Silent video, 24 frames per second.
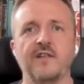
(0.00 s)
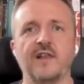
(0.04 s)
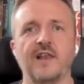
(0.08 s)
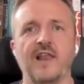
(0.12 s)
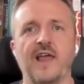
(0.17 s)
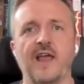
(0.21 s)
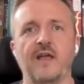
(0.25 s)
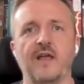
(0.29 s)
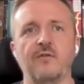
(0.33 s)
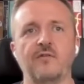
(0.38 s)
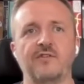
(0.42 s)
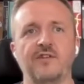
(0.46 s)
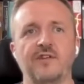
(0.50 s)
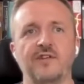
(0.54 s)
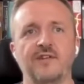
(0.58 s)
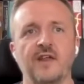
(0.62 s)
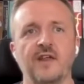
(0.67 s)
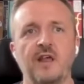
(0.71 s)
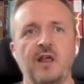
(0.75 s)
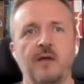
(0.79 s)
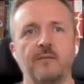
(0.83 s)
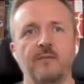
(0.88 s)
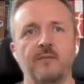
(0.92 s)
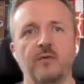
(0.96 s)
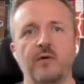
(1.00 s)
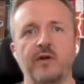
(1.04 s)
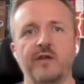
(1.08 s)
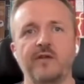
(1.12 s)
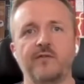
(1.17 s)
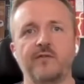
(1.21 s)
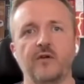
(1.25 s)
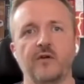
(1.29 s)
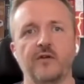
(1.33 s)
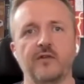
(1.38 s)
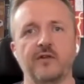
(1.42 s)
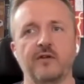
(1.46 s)
the languages, but where
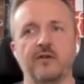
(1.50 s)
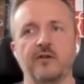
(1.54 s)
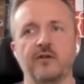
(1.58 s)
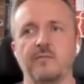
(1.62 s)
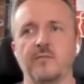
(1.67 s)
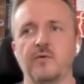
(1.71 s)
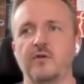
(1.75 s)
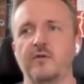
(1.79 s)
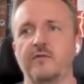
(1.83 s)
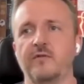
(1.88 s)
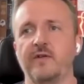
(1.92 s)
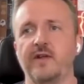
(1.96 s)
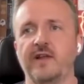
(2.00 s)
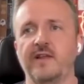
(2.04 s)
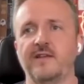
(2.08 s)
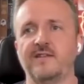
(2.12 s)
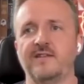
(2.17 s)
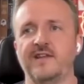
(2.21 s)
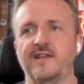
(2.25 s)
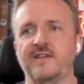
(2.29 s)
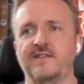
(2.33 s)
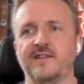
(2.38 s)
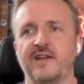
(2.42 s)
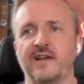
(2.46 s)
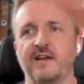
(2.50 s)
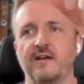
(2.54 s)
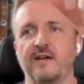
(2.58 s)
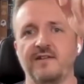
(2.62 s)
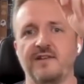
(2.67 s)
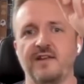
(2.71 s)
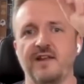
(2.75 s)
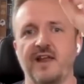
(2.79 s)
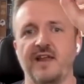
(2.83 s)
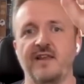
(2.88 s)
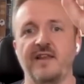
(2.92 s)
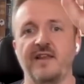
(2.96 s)
you've got the movie
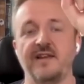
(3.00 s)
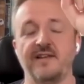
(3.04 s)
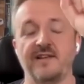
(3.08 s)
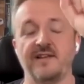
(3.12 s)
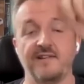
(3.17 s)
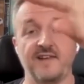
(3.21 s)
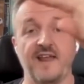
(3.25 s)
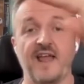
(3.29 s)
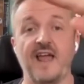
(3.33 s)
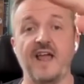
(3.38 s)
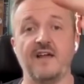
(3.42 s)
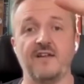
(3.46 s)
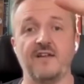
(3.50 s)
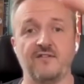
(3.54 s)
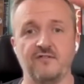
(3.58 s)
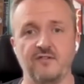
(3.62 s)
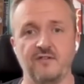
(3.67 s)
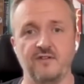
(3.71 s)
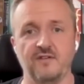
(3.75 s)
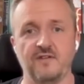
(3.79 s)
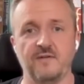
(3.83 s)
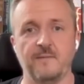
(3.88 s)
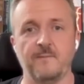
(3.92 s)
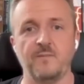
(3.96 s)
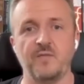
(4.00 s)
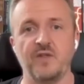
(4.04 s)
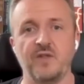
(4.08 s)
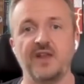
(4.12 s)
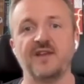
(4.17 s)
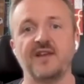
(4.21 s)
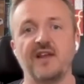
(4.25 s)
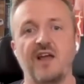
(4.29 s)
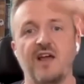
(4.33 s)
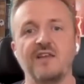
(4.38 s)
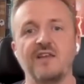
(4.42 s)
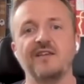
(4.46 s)
details, and then it says extras.
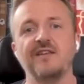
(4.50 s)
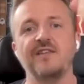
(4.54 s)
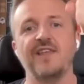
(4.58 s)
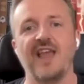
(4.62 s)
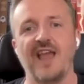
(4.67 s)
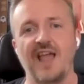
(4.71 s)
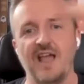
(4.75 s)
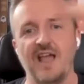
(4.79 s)
It's under the